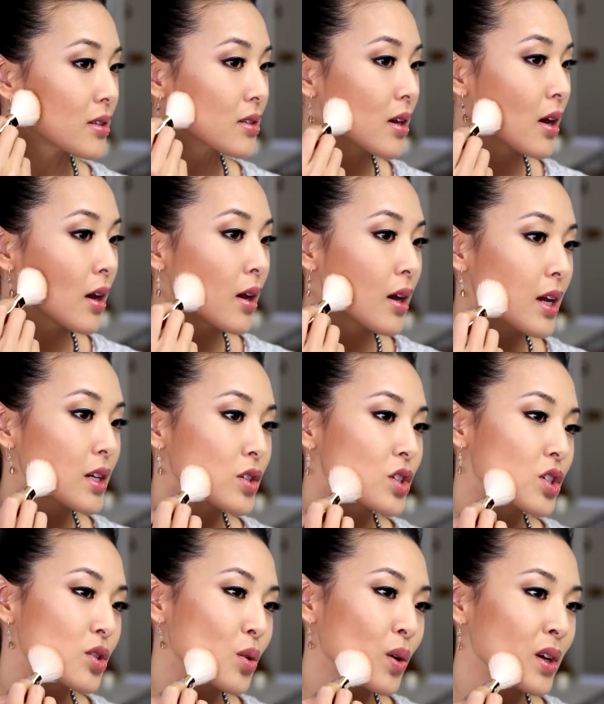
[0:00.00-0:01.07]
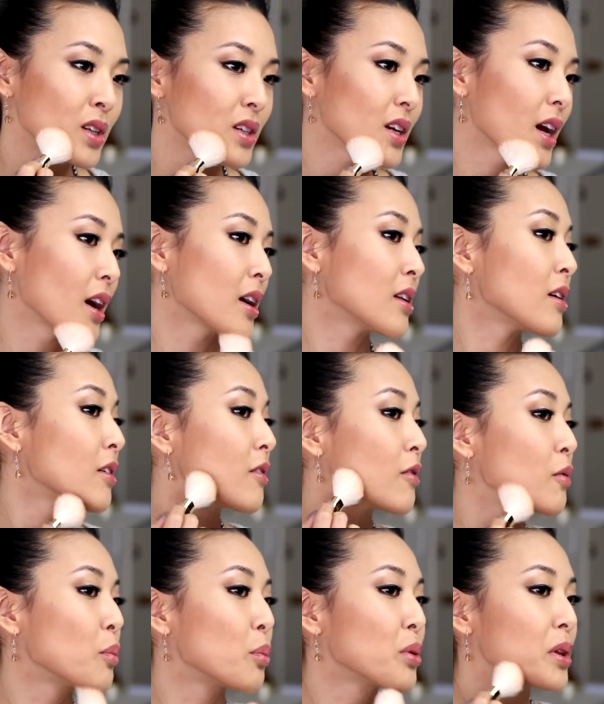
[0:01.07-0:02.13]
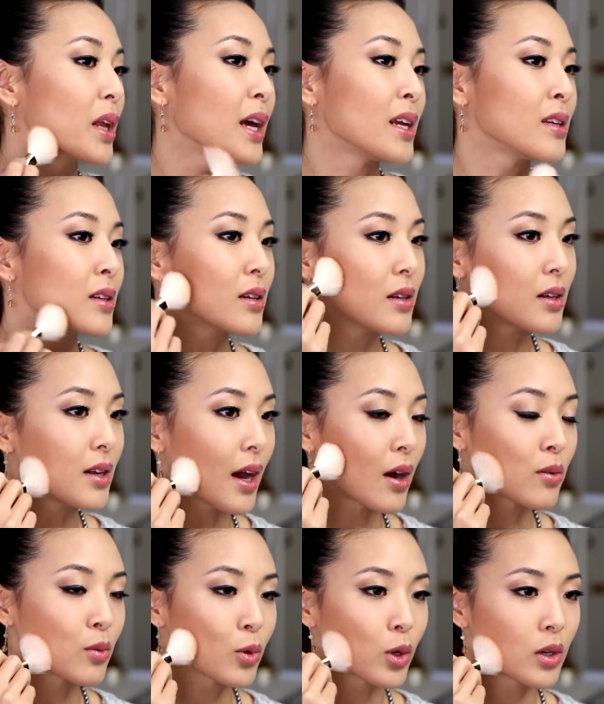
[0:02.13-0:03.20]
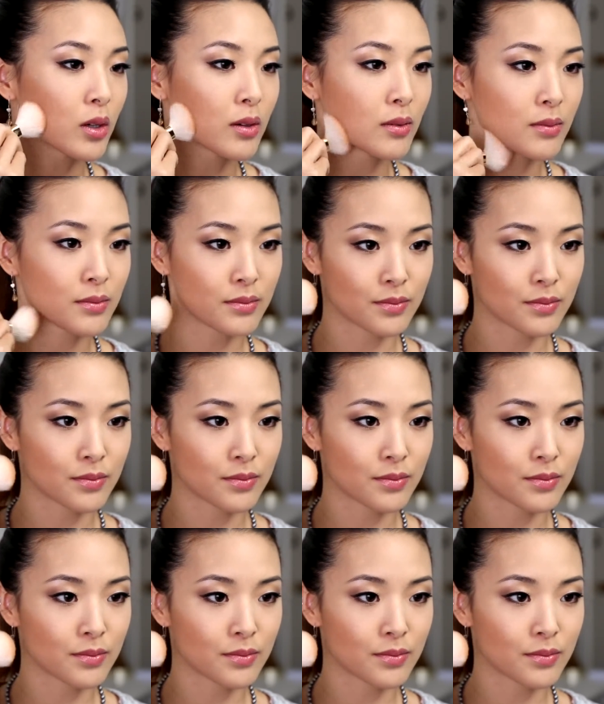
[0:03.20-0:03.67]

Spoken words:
is. It's just going to kind of blend downward.